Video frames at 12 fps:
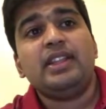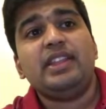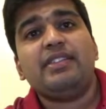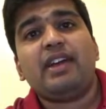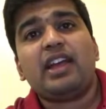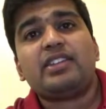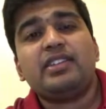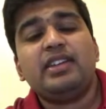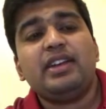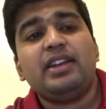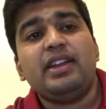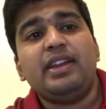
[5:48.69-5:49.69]
they've
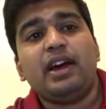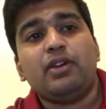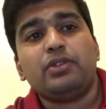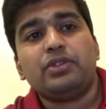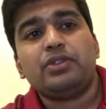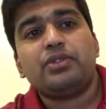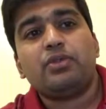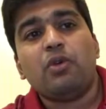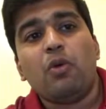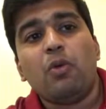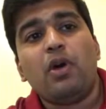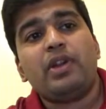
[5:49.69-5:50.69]
actually announced
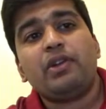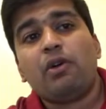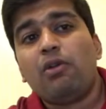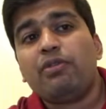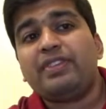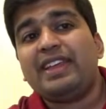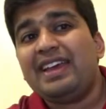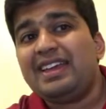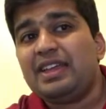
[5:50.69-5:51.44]
for one of their